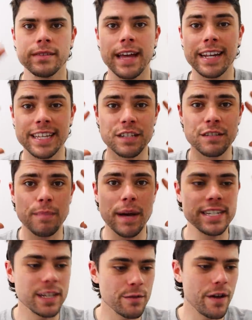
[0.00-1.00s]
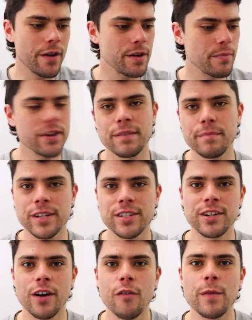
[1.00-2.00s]
That is painting a very depressing
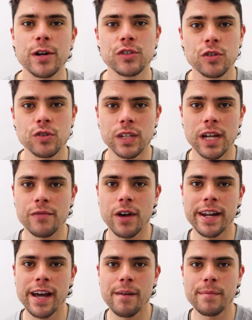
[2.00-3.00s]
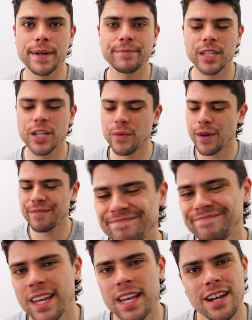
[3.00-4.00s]
picture of my social life right now, but you know what?
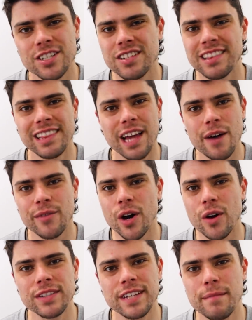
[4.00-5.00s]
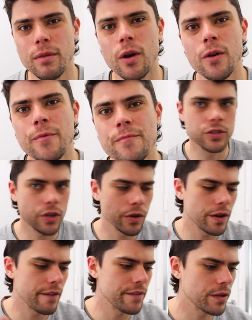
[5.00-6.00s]
I just love content, bro.
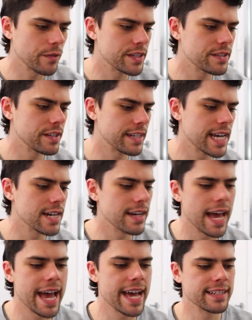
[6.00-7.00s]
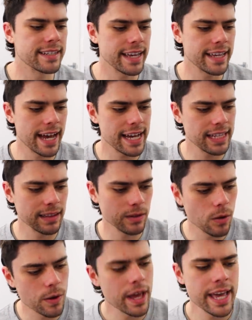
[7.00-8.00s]
So I figured we'd sit down and take a
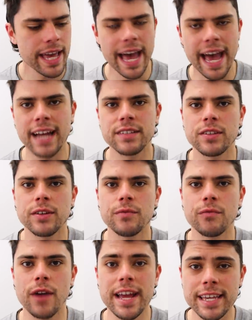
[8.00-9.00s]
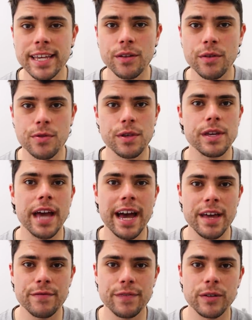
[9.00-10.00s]
look at ranking the
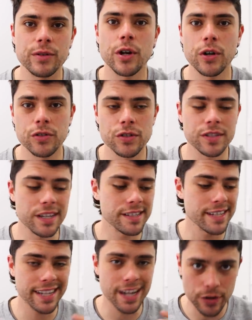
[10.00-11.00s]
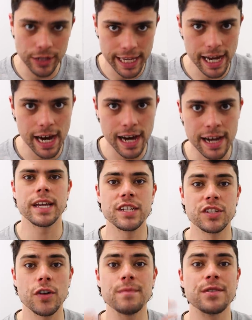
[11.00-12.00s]
AFL coaches as they currently are
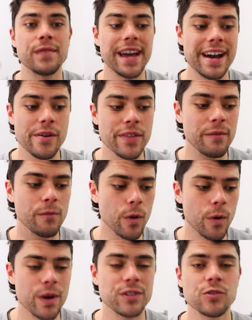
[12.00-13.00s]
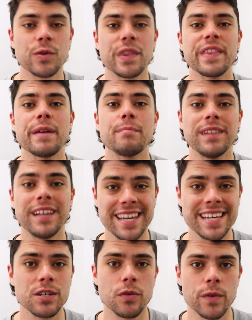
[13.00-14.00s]
in terms of how they were during their
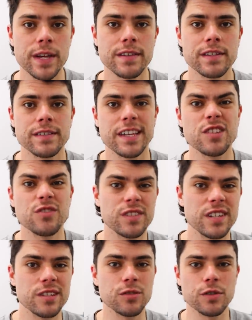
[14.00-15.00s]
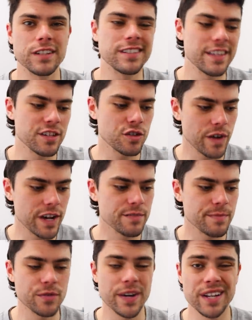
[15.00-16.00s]
playing careers. And it's interesting to sort of see the
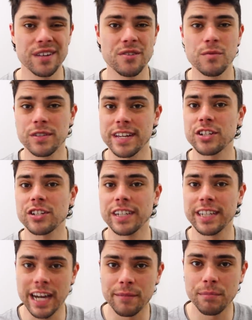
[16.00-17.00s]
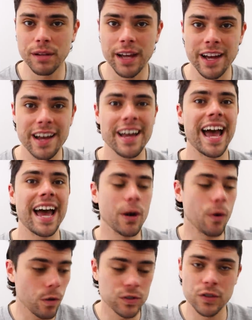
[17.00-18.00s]
trends between who was actually a gun player
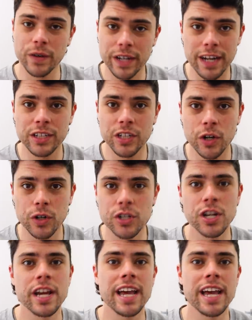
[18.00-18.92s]
and also a gun coach